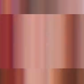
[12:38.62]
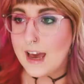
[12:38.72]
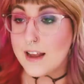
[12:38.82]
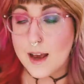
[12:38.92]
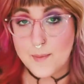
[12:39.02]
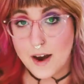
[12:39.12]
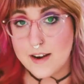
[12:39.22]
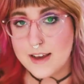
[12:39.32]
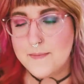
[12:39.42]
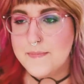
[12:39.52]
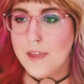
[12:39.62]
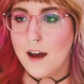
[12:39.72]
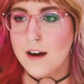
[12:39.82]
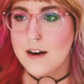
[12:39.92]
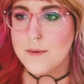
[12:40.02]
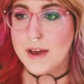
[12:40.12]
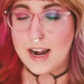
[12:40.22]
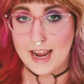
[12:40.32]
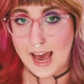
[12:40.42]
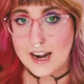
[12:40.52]
And I bought it. Um, and
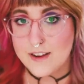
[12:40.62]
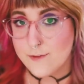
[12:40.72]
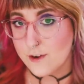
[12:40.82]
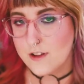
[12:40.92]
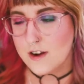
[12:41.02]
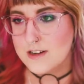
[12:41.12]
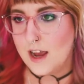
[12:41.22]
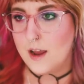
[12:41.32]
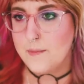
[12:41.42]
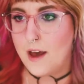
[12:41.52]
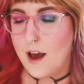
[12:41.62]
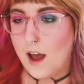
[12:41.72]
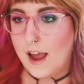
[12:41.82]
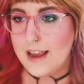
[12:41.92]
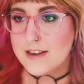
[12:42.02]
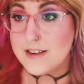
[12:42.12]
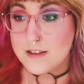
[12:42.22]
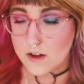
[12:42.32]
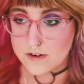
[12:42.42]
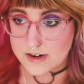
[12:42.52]
I had it for a long time. I
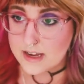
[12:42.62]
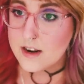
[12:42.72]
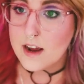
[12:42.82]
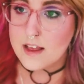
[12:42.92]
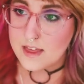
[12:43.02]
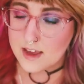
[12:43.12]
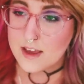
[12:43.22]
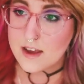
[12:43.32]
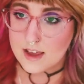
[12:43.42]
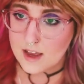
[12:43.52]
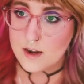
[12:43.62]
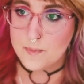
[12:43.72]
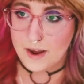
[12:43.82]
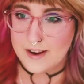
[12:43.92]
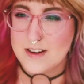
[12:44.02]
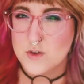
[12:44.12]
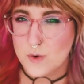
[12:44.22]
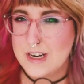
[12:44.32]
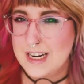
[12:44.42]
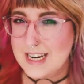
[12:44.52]
decluttered it, I think, again, back in
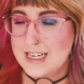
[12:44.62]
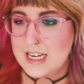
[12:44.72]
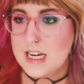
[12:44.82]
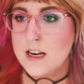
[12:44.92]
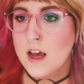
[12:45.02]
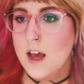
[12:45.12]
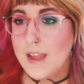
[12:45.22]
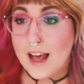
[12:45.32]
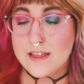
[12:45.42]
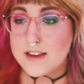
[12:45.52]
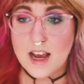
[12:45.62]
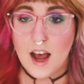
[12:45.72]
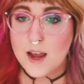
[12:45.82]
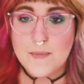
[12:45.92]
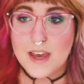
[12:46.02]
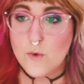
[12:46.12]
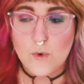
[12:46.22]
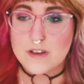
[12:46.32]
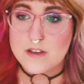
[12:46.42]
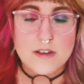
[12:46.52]
twenty nineteen. At the time, it
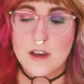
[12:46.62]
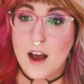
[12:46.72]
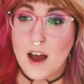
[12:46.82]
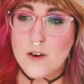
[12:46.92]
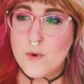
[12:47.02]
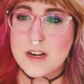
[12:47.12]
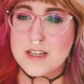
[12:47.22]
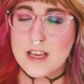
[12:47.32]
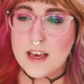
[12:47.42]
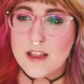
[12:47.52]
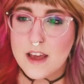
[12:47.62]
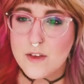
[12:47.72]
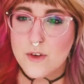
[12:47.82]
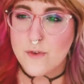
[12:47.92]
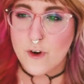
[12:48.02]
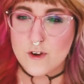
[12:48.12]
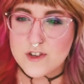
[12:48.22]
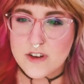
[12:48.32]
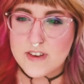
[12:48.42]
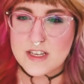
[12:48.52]
was, I don't want to say like the
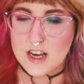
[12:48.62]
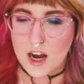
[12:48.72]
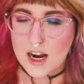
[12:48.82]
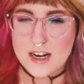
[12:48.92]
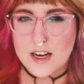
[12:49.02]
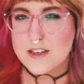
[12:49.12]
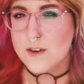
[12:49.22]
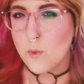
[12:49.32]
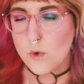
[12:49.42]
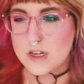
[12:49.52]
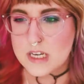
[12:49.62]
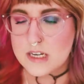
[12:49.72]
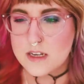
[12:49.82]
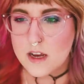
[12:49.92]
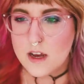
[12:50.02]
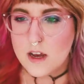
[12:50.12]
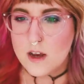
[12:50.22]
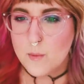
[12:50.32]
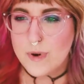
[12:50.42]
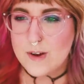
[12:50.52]
first of its kind, because it wasn't,
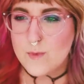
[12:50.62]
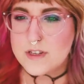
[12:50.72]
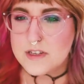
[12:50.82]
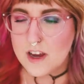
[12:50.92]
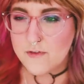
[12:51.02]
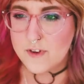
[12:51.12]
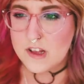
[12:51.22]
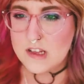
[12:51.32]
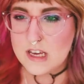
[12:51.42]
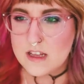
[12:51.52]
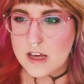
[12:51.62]
but it was definitely